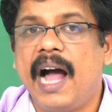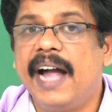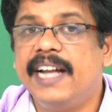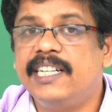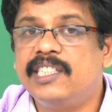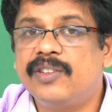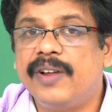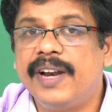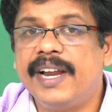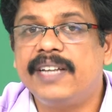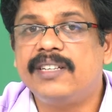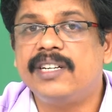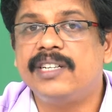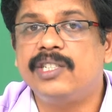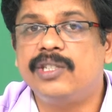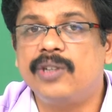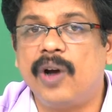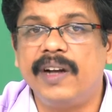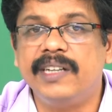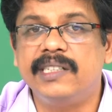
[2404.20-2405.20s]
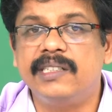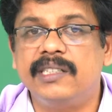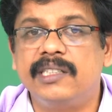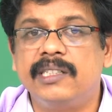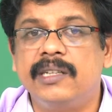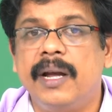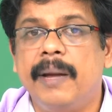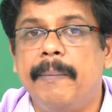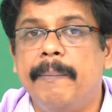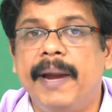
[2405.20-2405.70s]
isolated
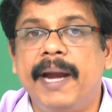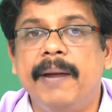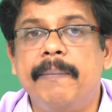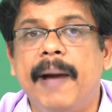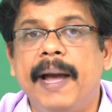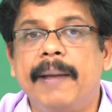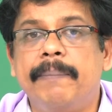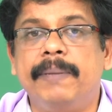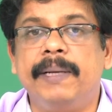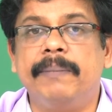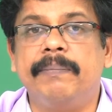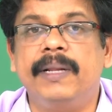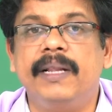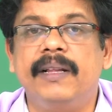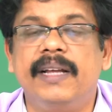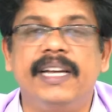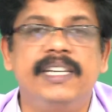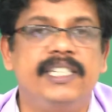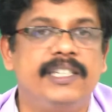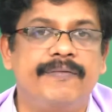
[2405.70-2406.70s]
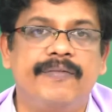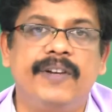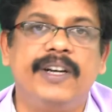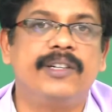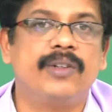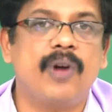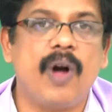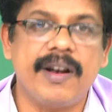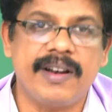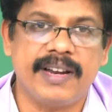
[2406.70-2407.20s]
choices made by people in
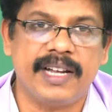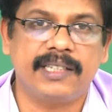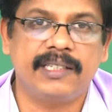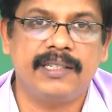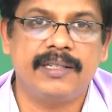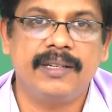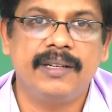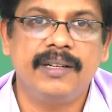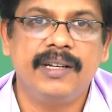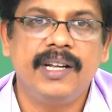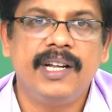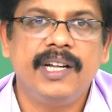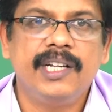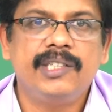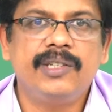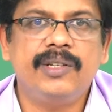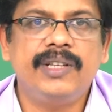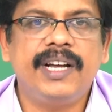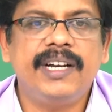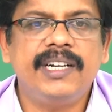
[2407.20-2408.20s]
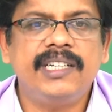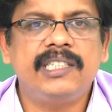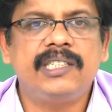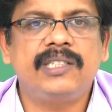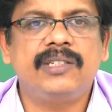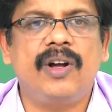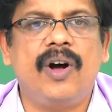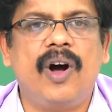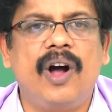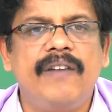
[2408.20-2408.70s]
different contexts. So, there
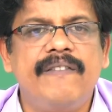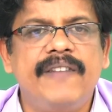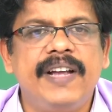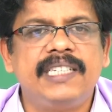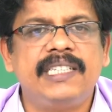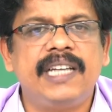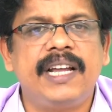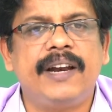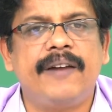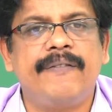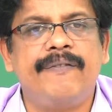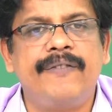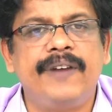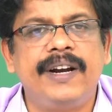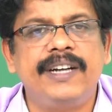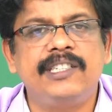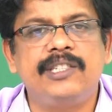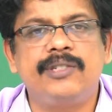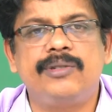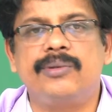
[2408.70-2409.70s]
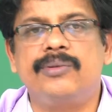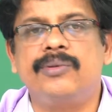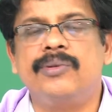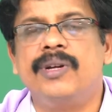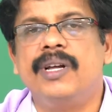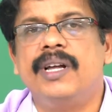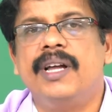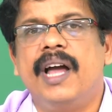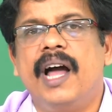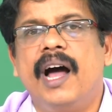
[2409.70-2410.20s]
is always a reference to
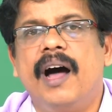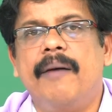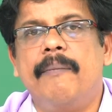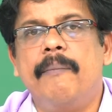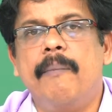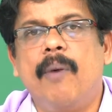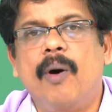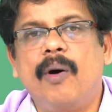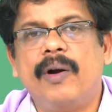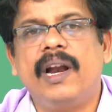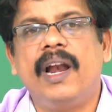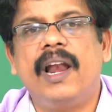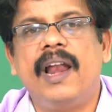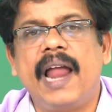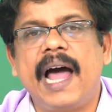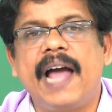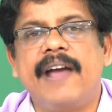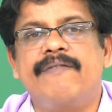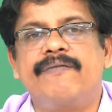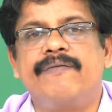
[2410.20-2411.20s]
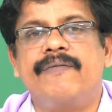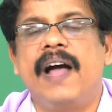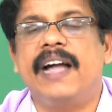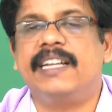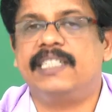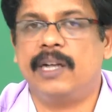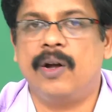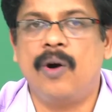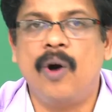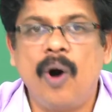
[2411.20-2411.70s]
a moral life
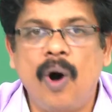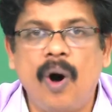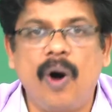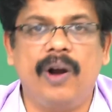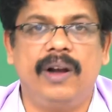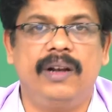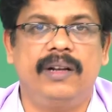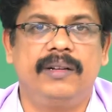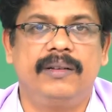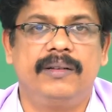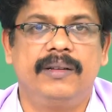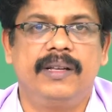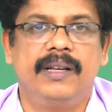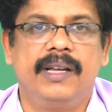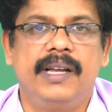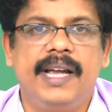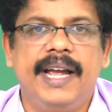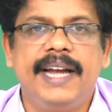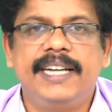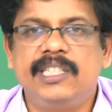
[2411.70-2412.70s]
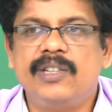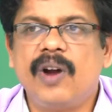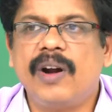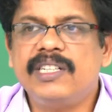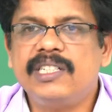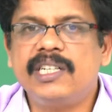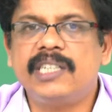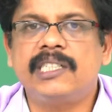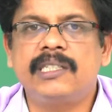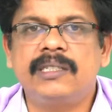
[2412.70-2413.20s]
as a whole. It is
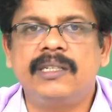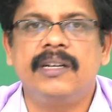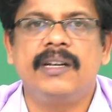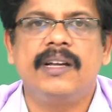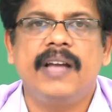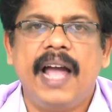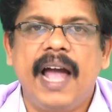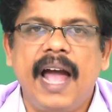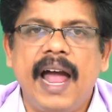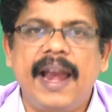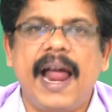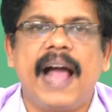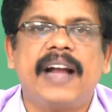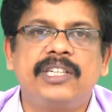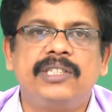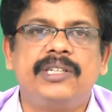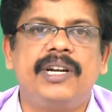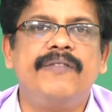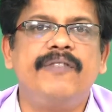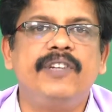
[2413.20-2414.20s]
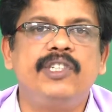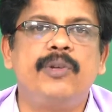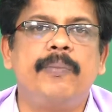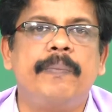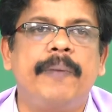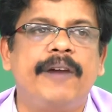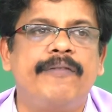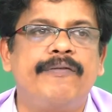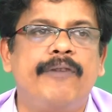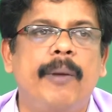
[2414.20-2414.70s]
not just an action which you
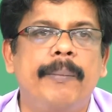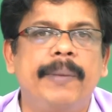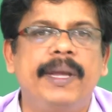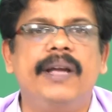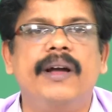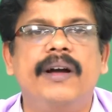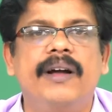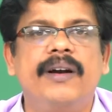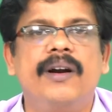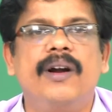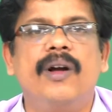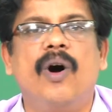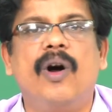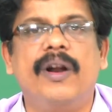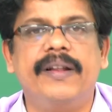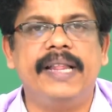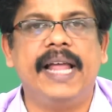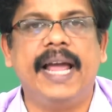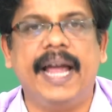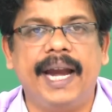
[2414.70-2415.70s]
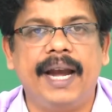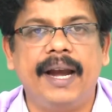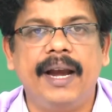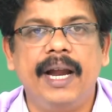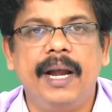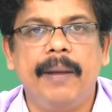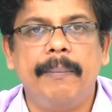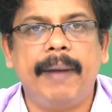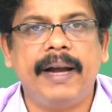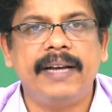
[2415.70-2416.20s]
perform here or there,
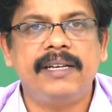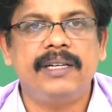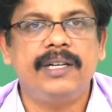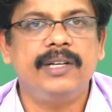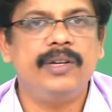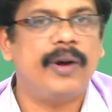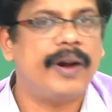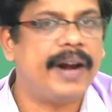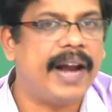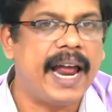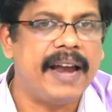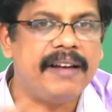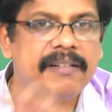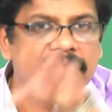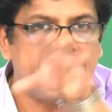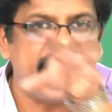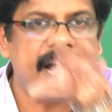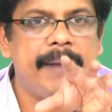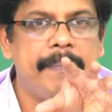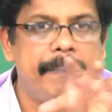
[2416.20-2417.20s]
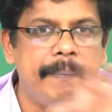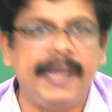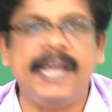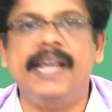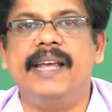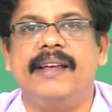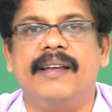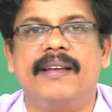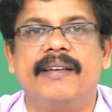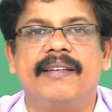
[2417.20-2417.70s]
but your entire
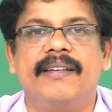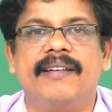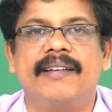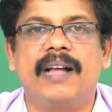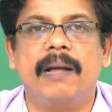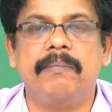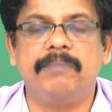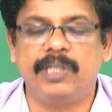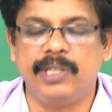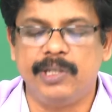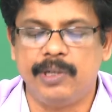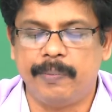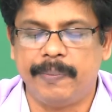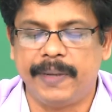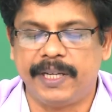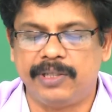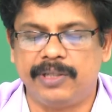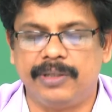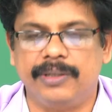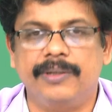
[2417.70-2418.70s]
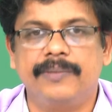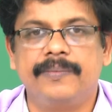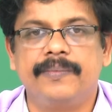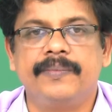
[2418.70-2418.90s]
being comes into picture,